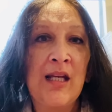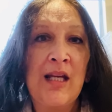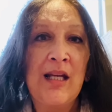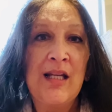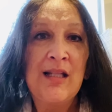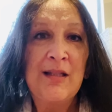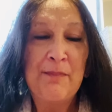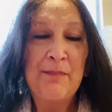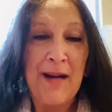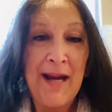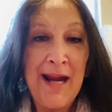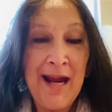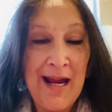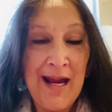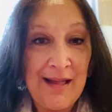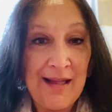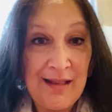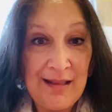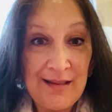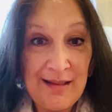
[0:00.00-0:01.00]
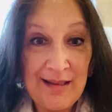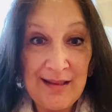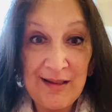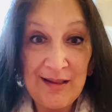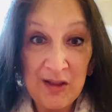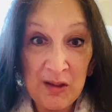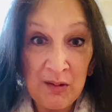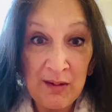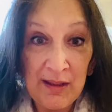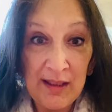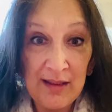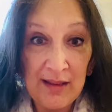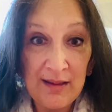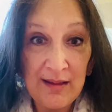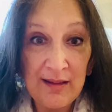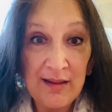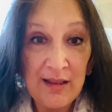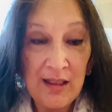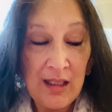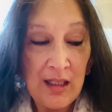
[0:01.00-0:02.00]
it's bad. This is
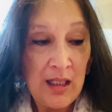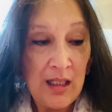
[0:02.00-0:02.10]
serious.